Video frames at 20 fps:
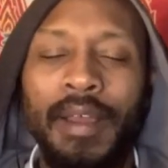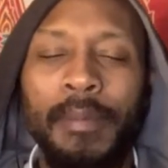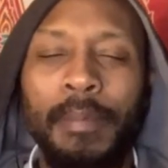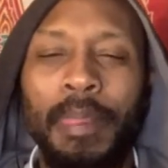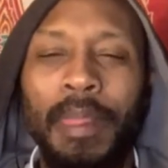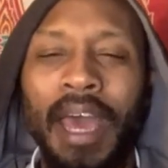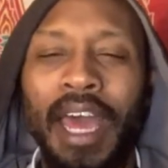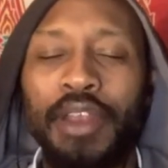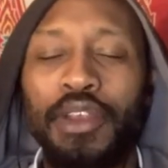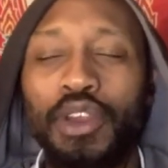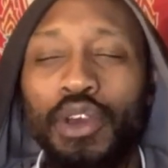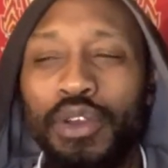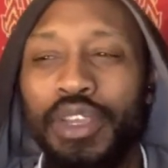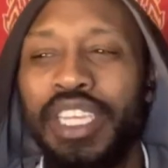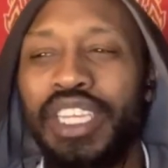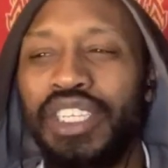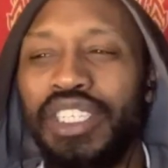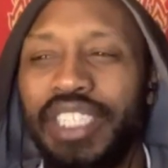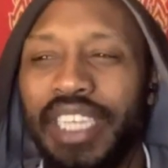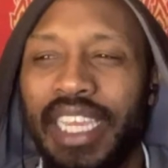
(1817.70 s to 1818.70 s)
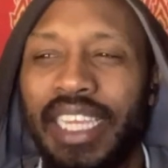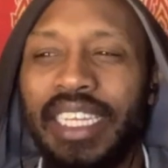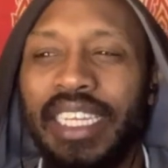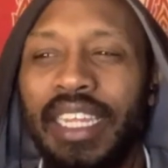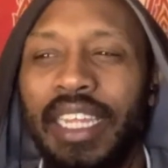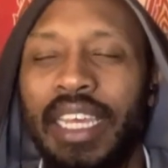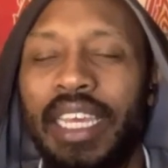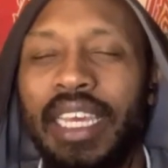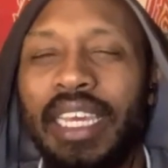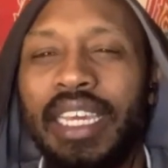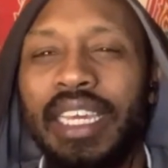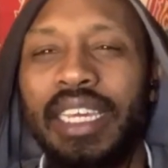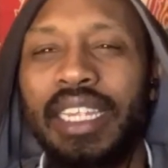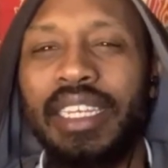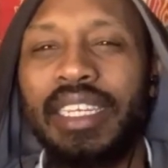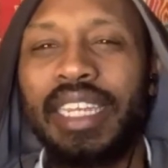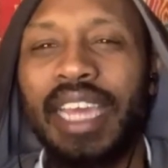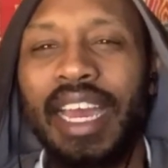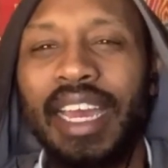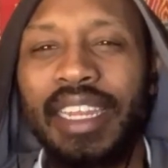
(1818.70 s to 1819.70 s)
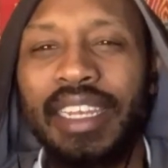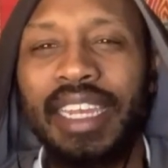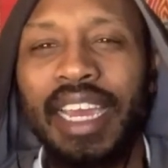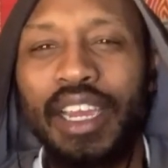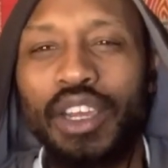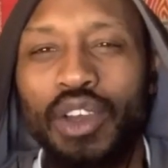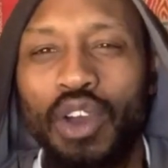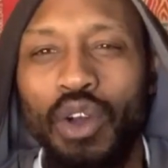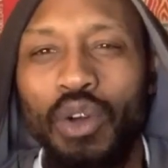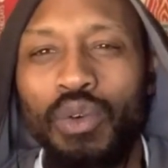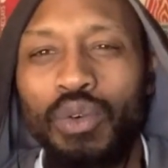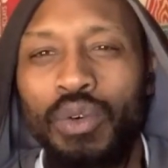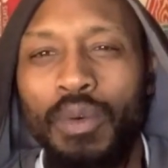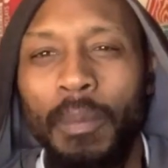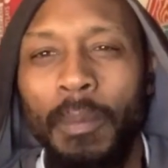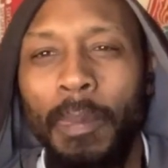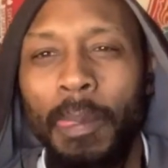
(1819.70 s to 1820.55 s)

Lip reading: I know he shagged that goal,